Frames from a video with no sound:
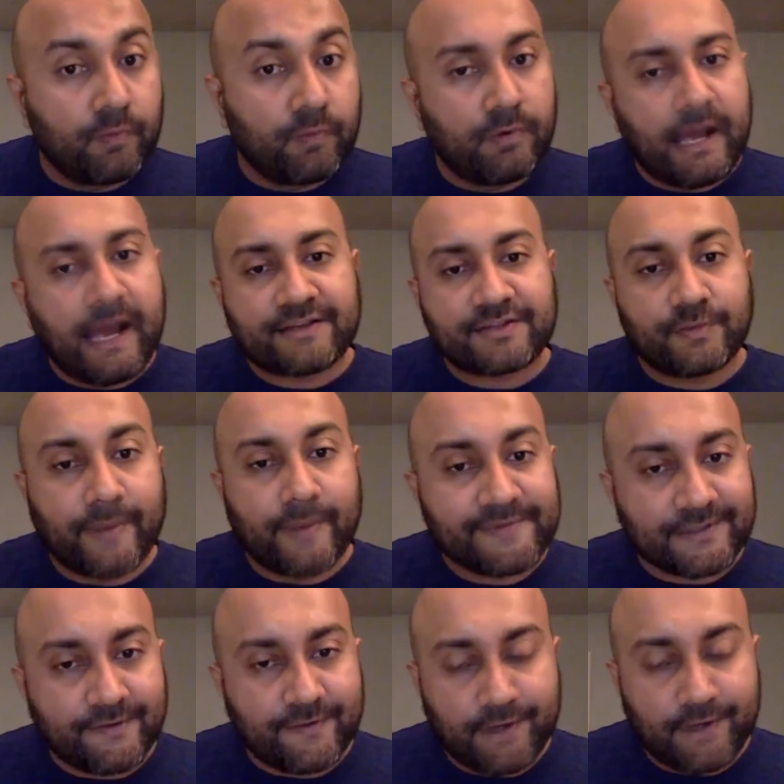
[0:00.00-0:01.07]
actual web
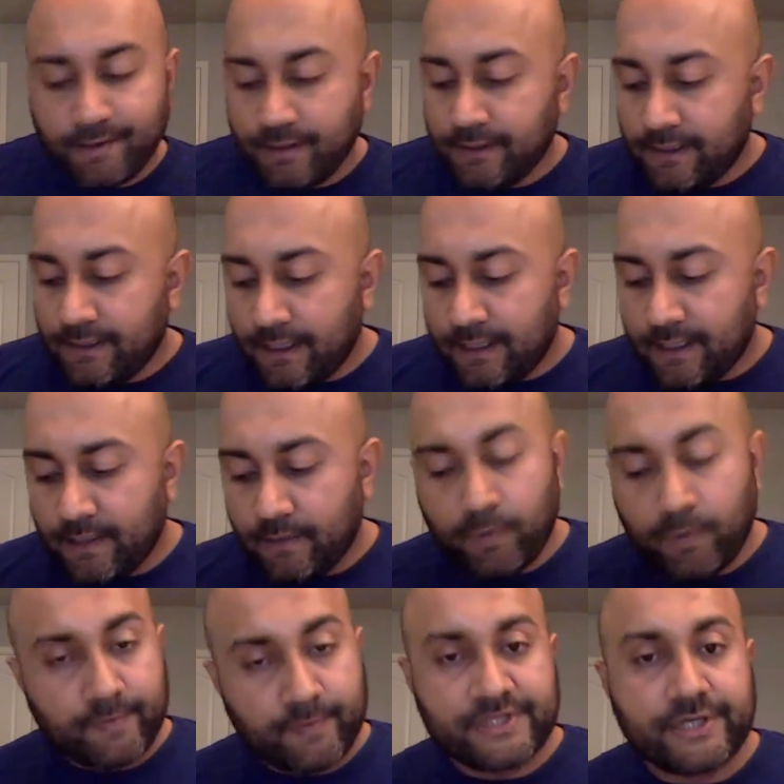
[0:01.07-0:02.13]
server,
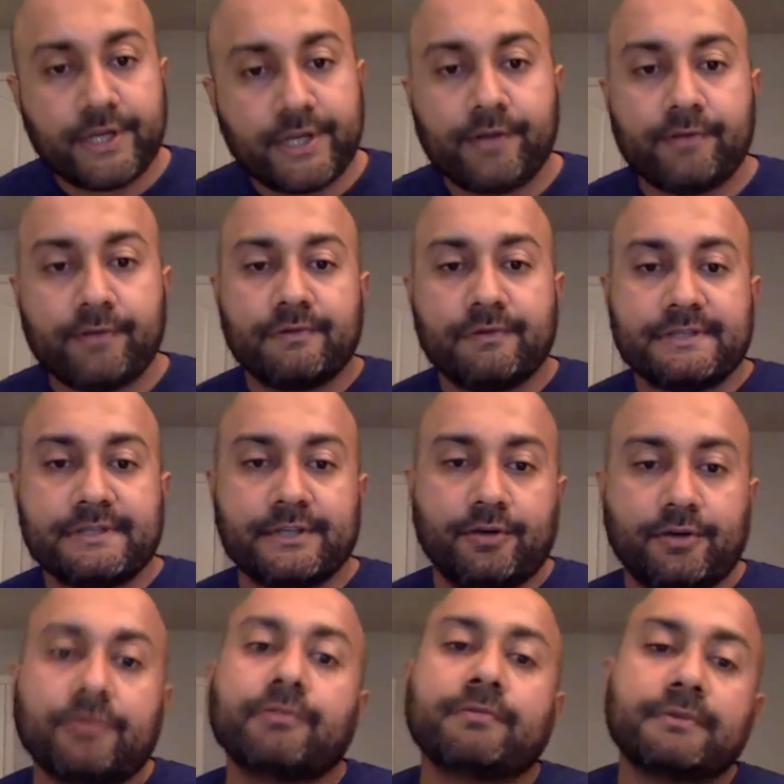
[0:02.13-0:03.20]
what would you do?
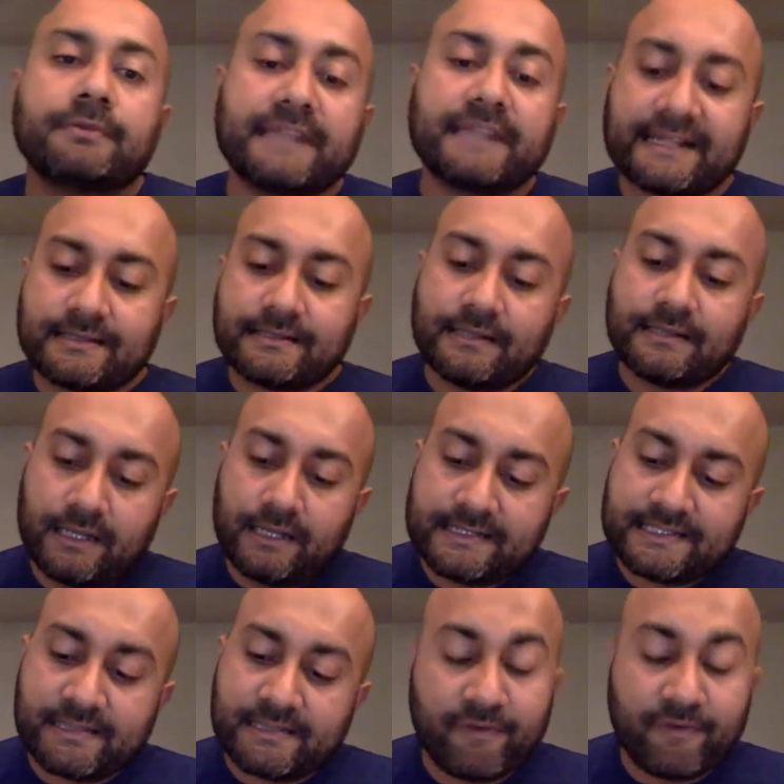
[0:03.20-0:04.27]
So that
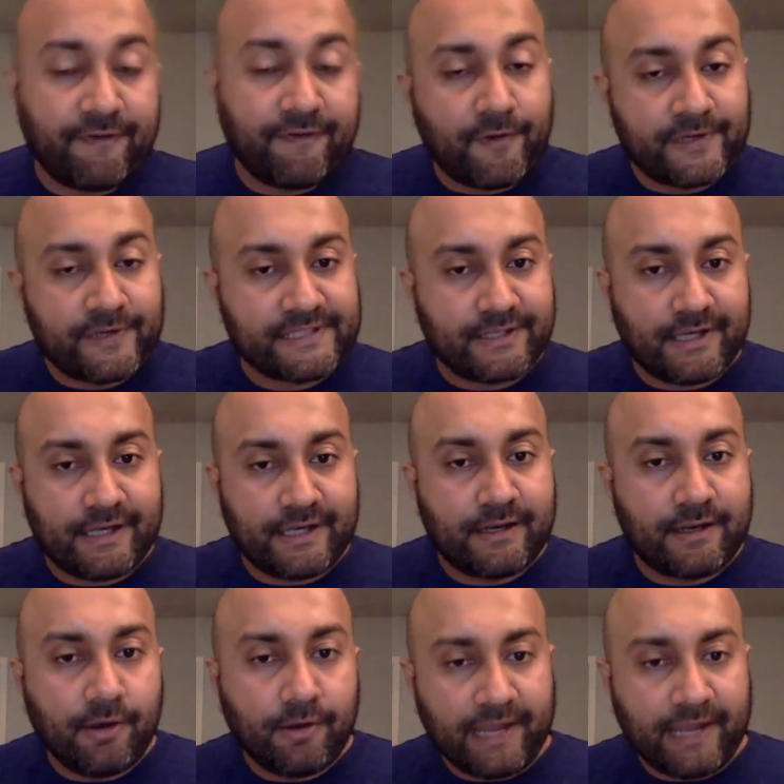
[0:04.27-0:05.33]
some of it focused on,
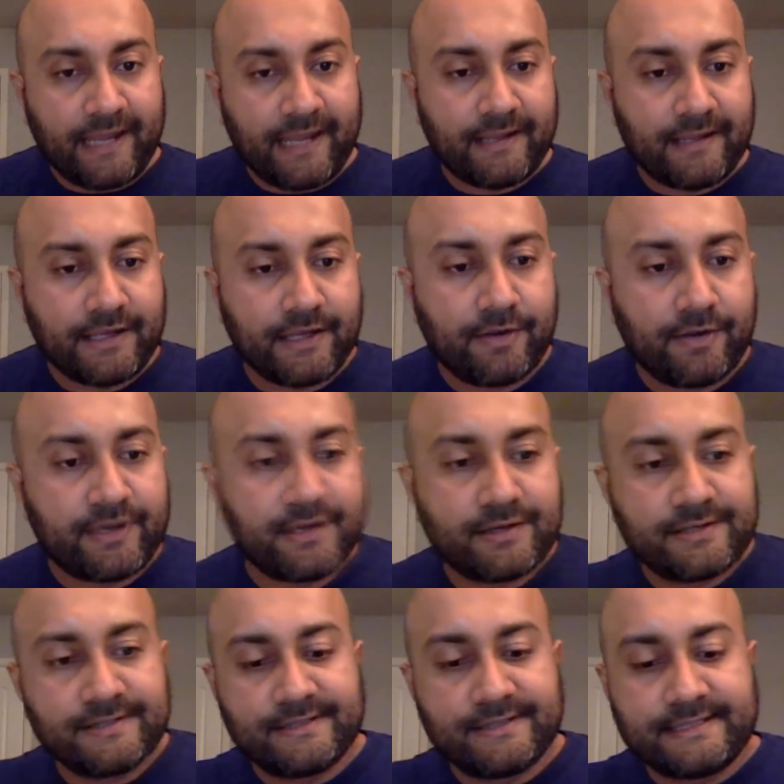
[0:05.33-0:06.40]
okay,
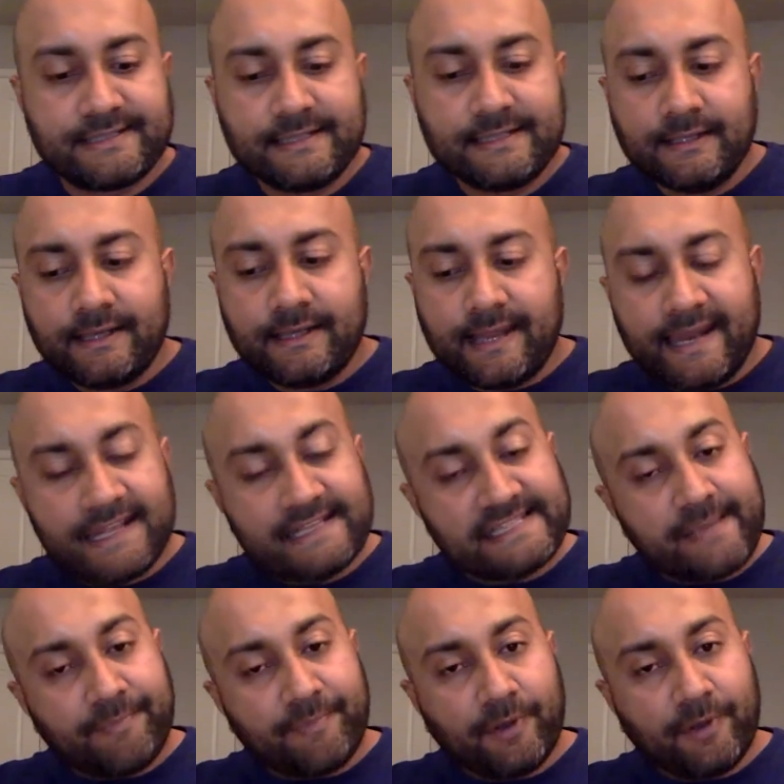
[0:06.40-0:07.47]
here's an
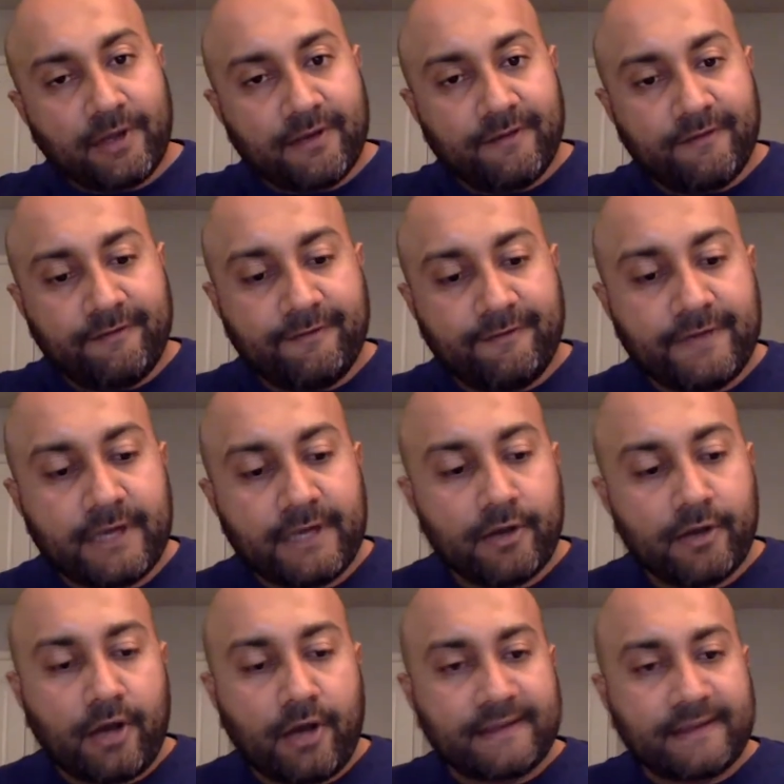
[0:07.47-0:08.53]
example of
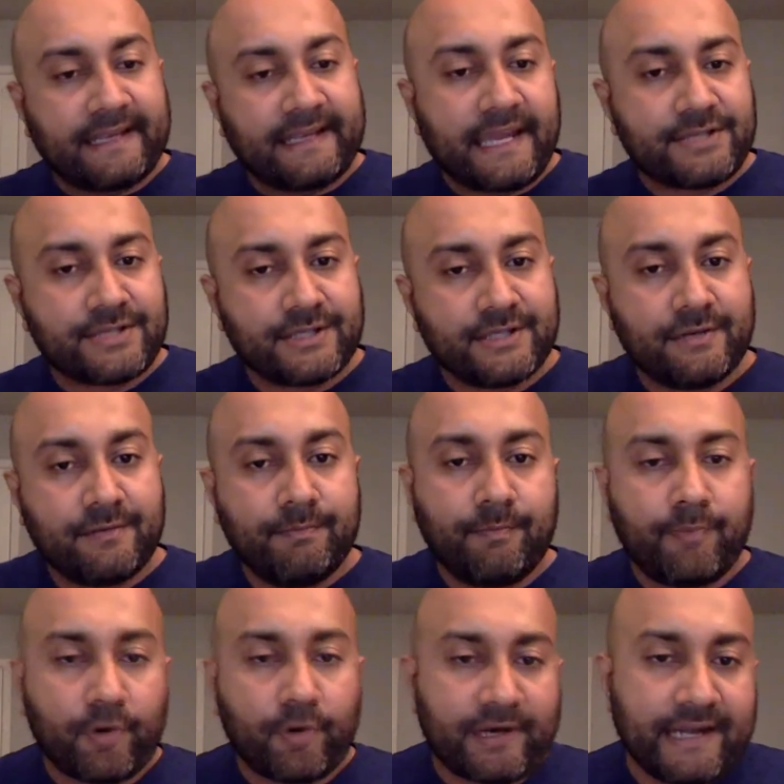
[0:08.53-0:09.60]
authentication
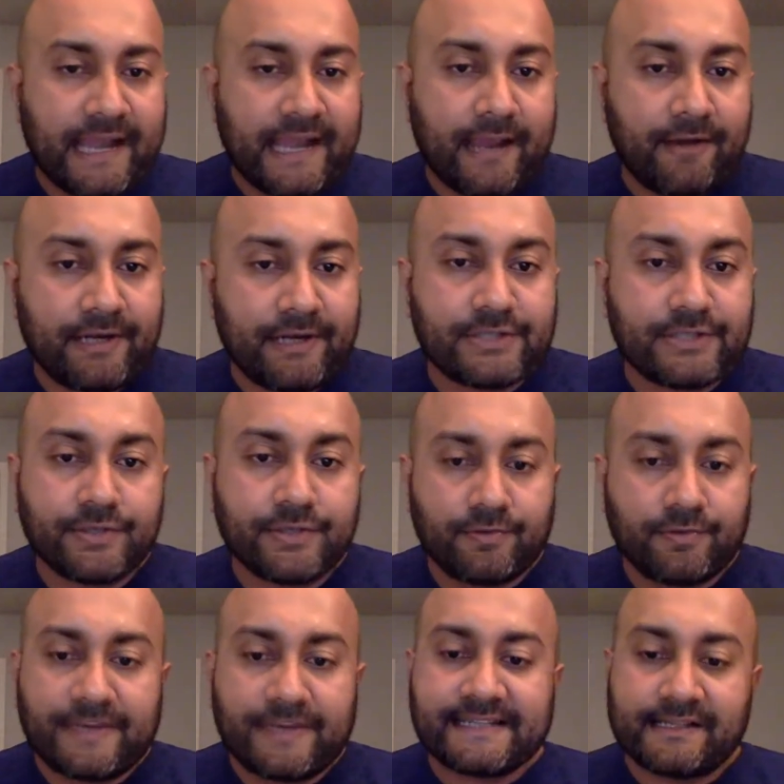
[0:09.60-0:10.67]
broken down into
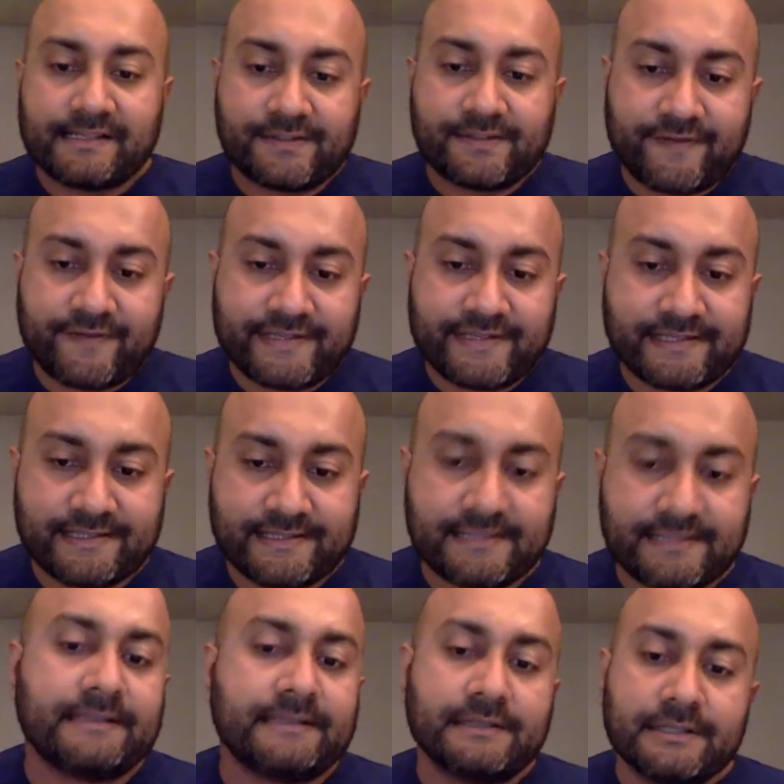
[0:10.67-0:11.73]
REST-style
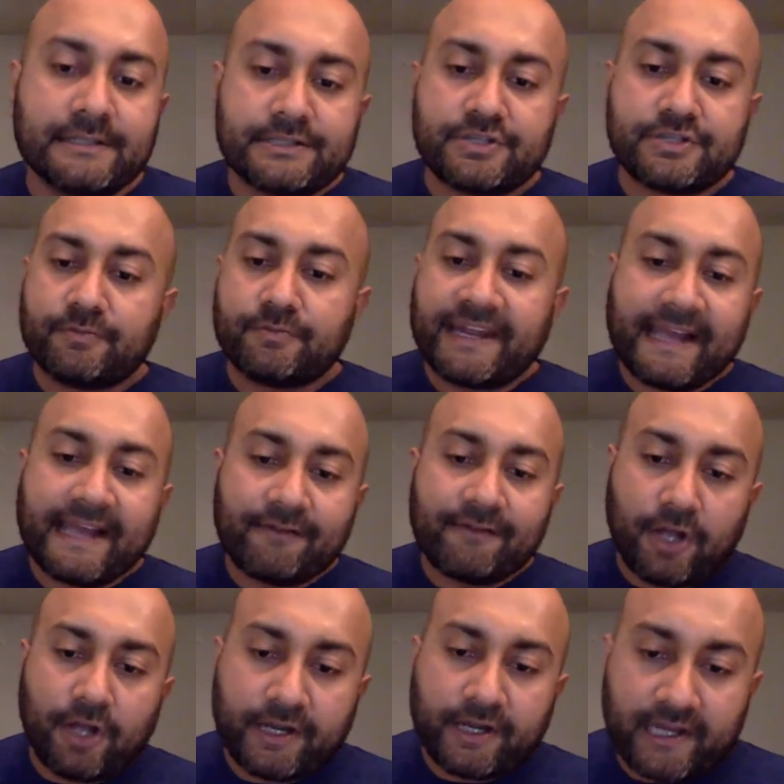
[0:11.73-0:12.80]
services. So you might have a
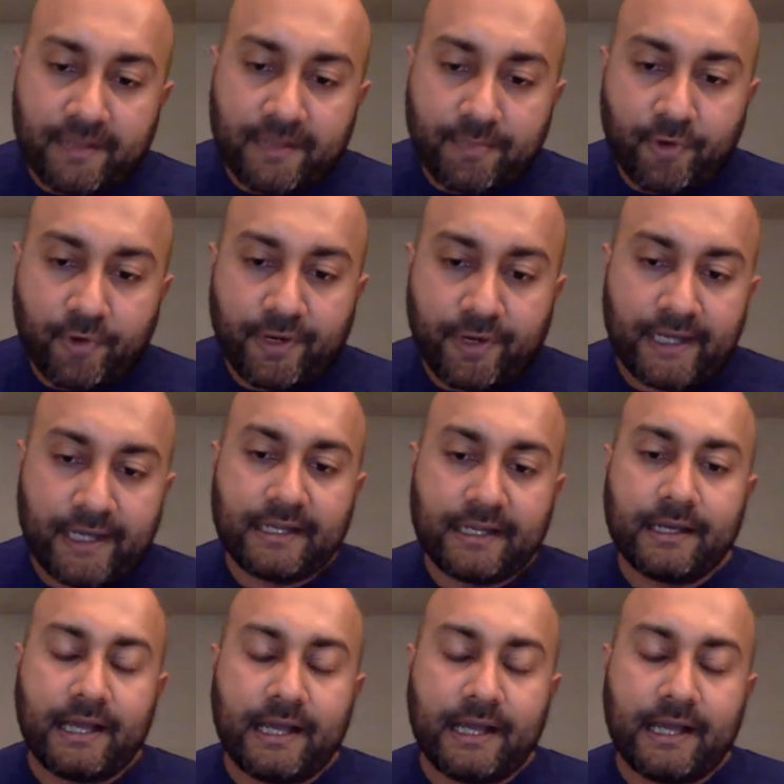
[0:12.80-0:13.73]
login endpoint.